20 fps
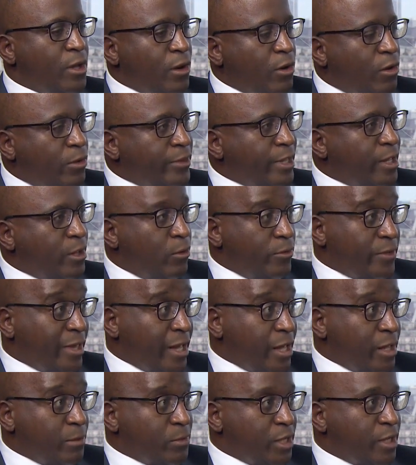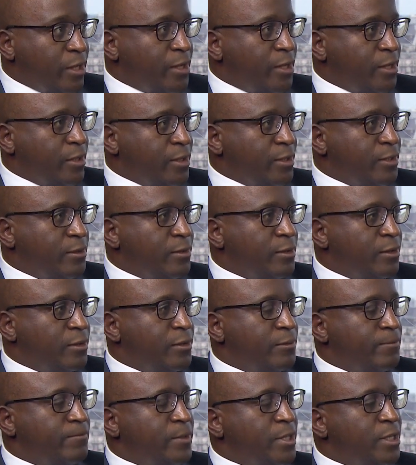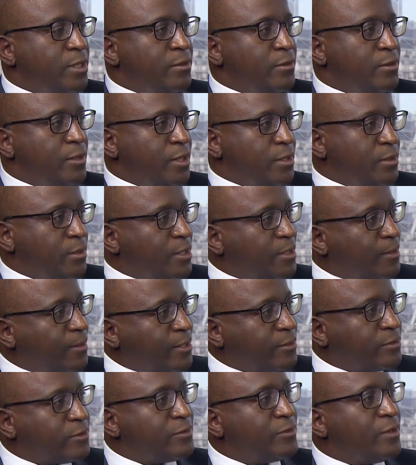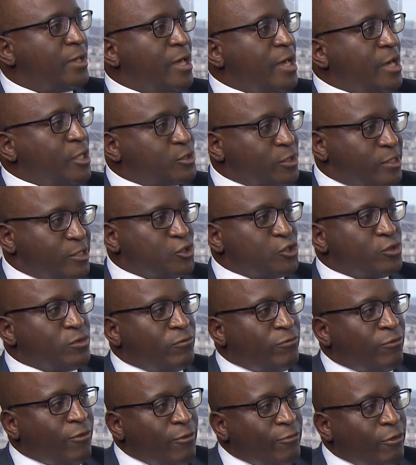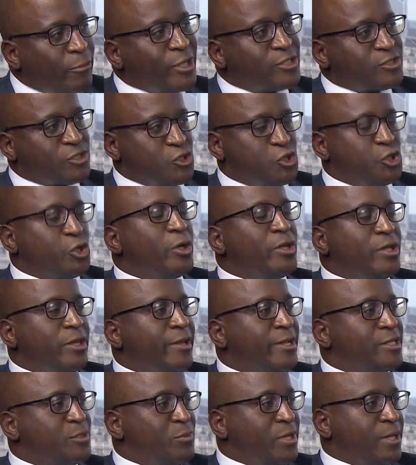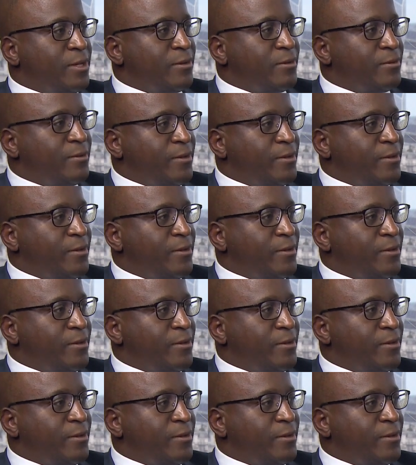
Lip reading: on the AIM here in London. So for me, it's the journey that's been